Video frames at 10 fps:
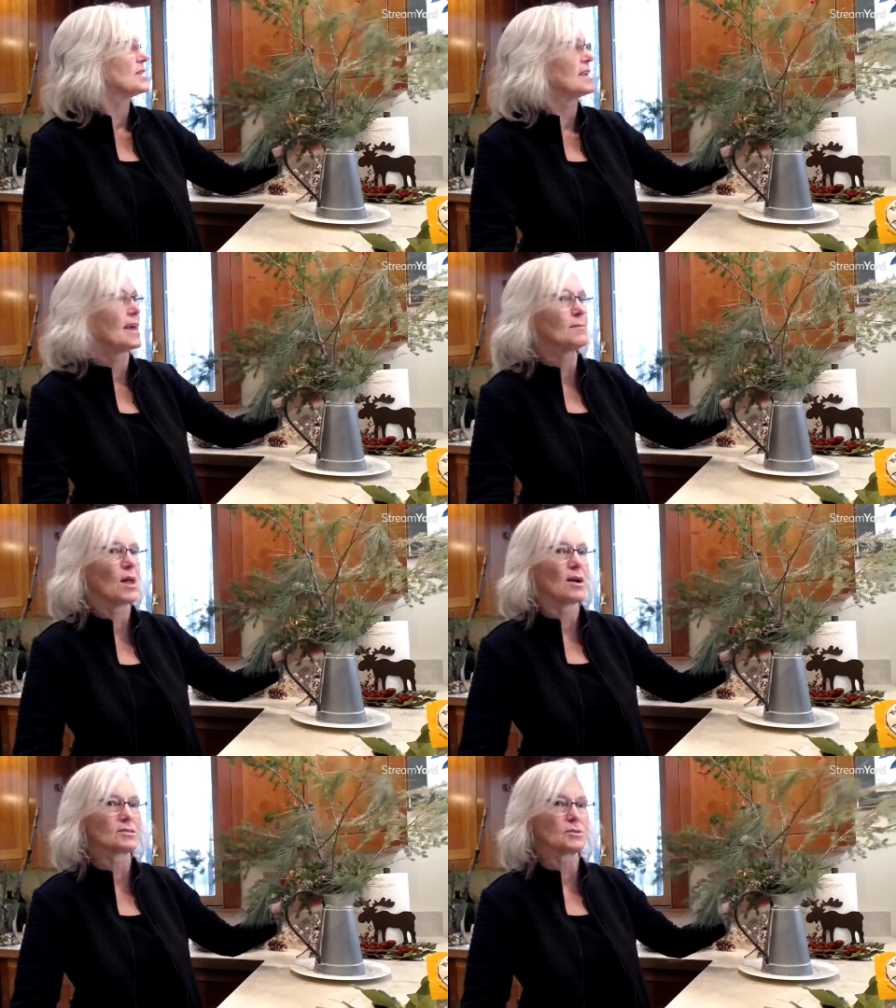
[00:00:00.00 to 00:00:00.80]
to the
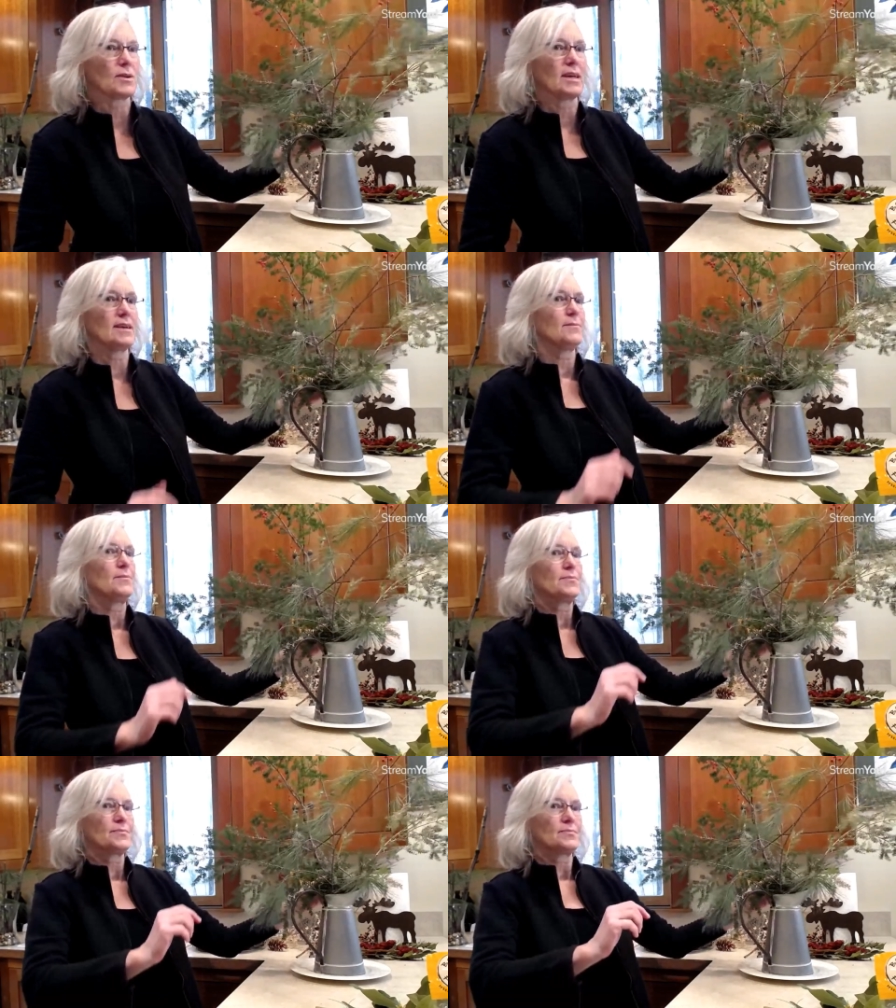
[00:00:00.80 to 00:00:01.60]
hemlock tree.
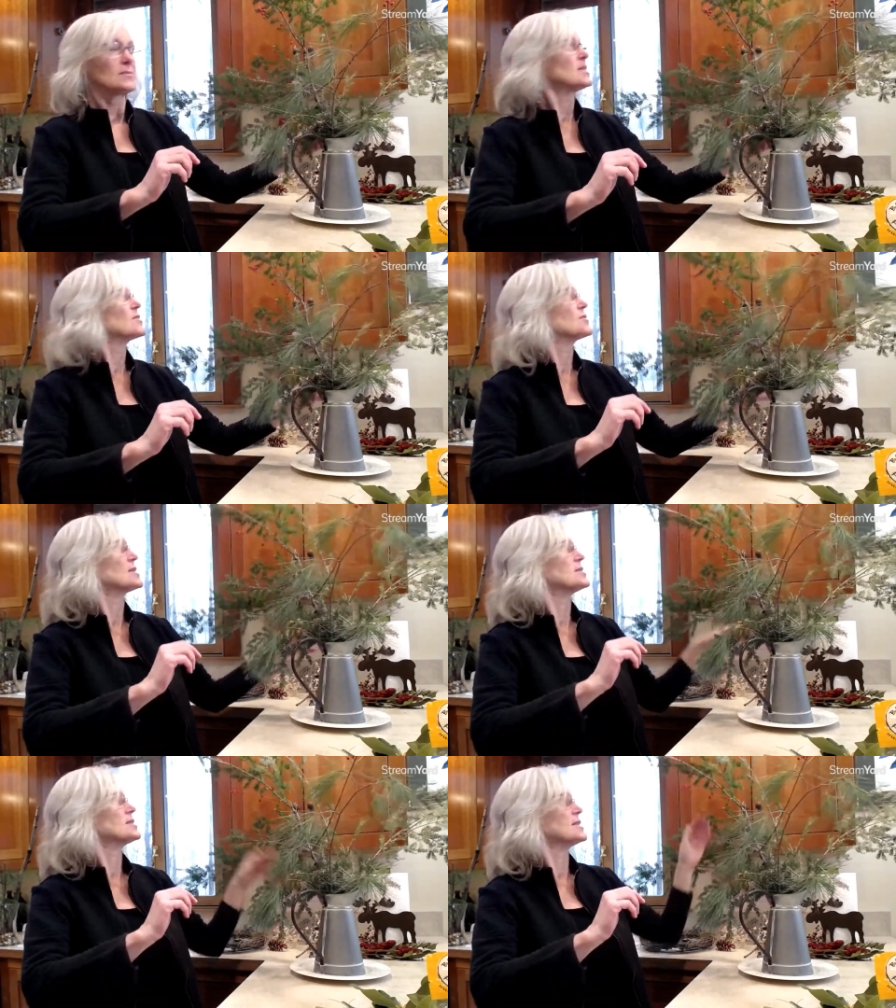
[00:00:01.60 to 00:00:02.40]
I don't know if
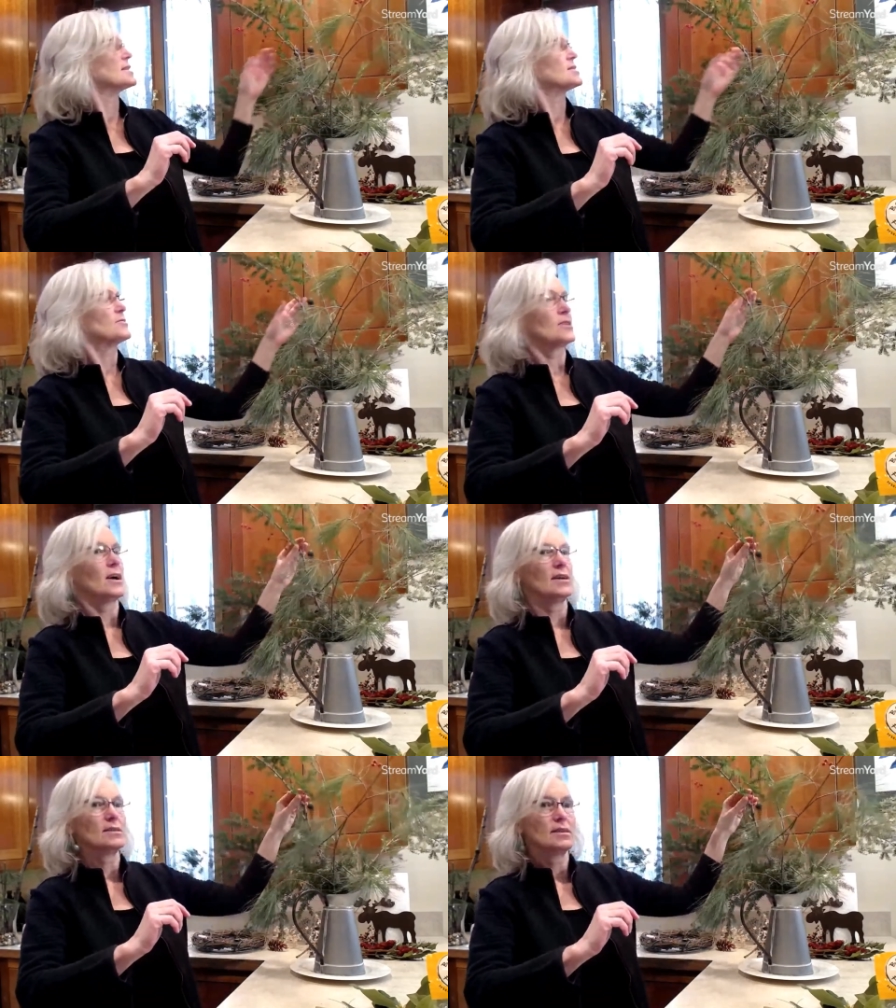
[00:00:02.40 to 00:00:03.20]
you can see this or
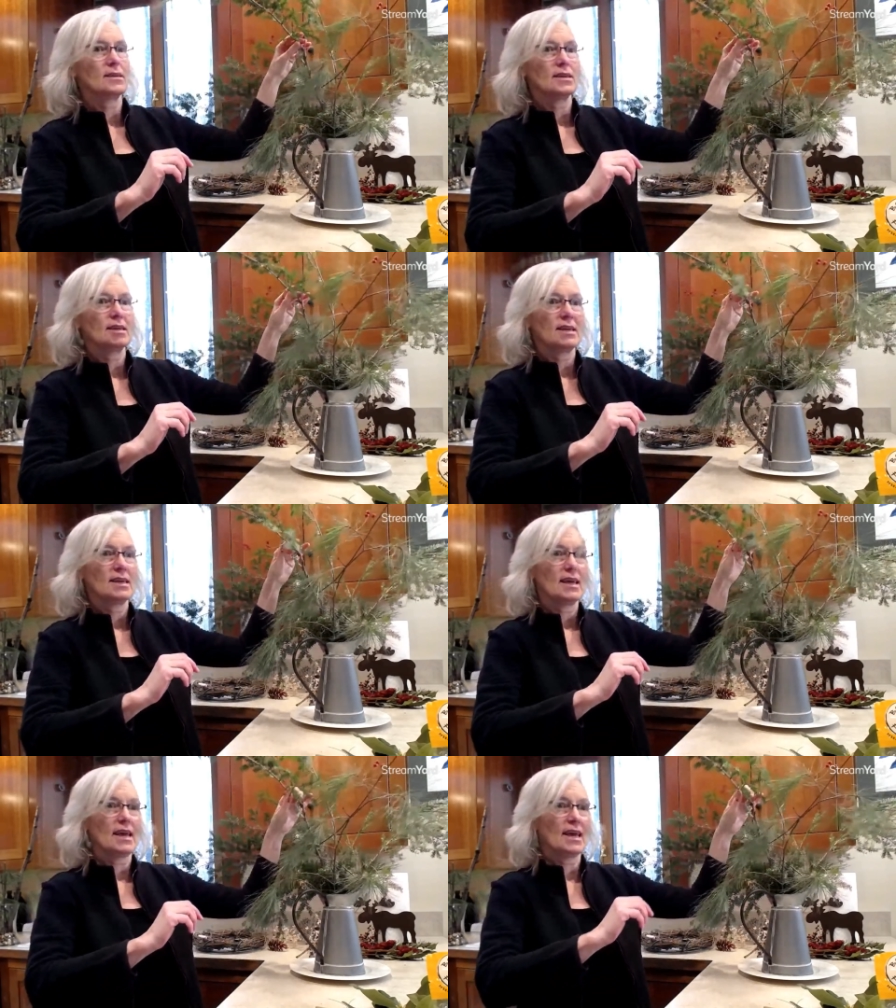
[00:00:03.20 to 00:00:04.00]
not.
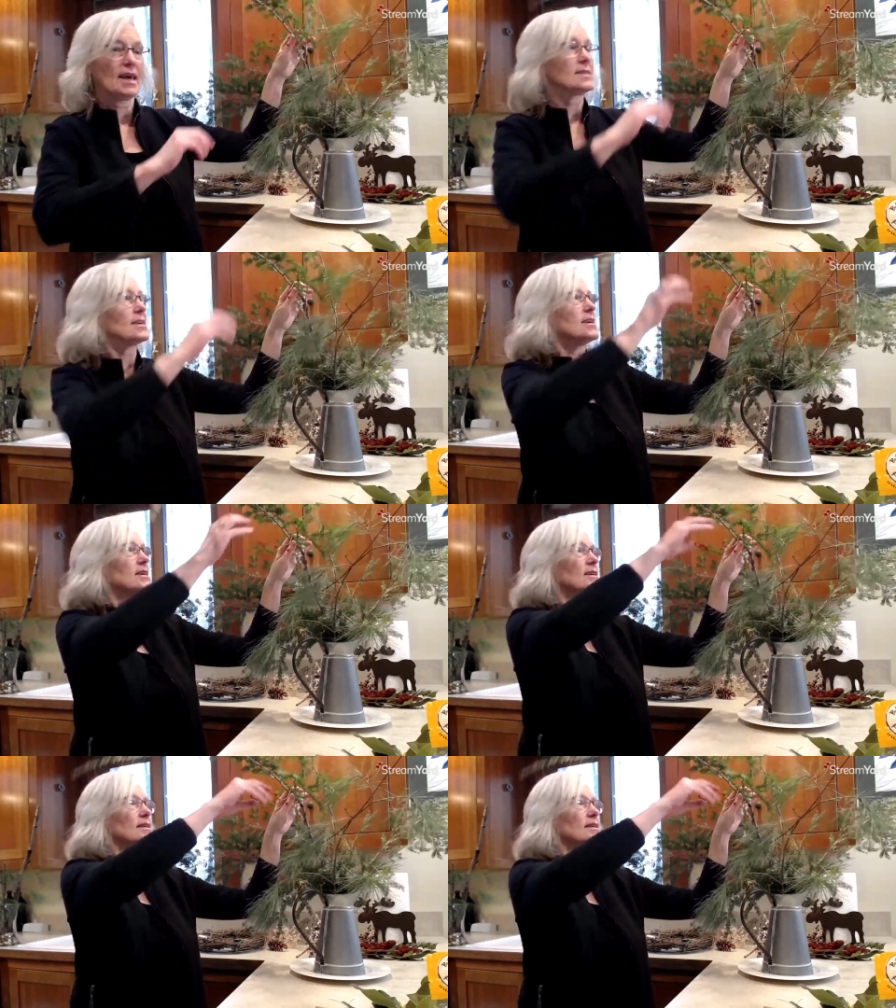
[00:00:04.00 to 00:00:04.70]
And